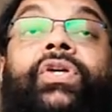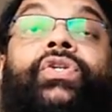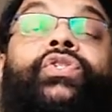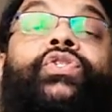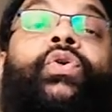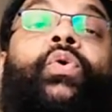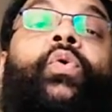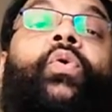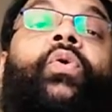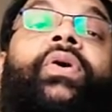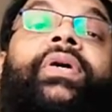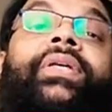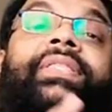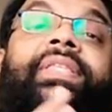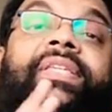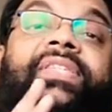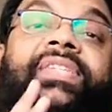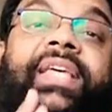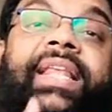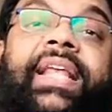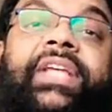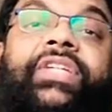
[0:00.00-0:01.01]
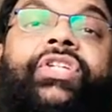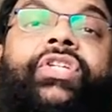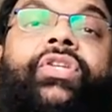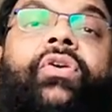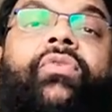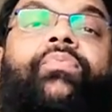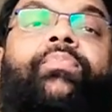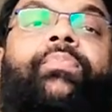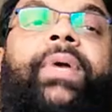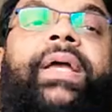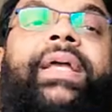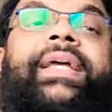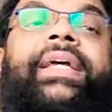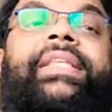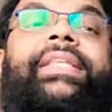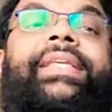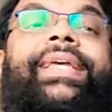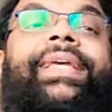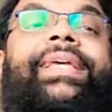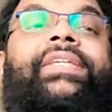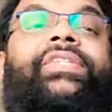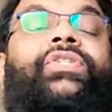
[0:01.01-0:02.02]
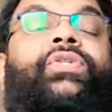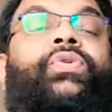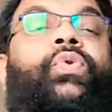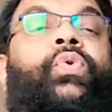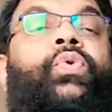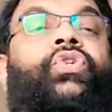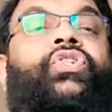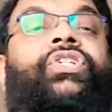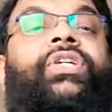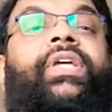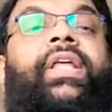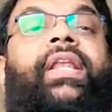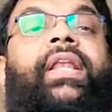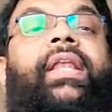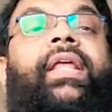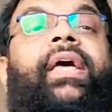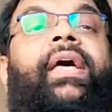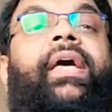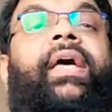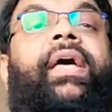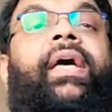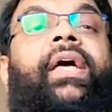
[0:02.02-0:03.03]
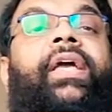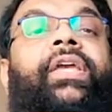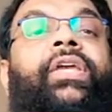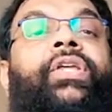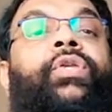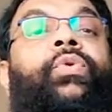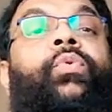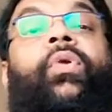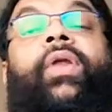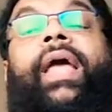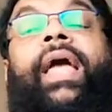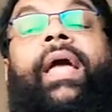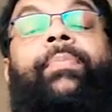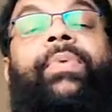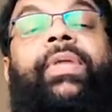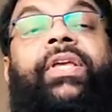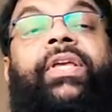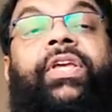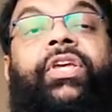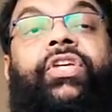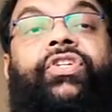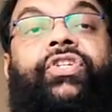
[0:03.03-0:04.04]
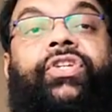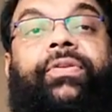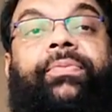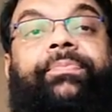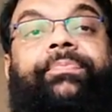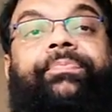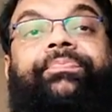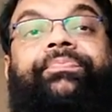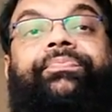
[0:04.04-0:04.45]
So the selection of bucket is crucial in your application.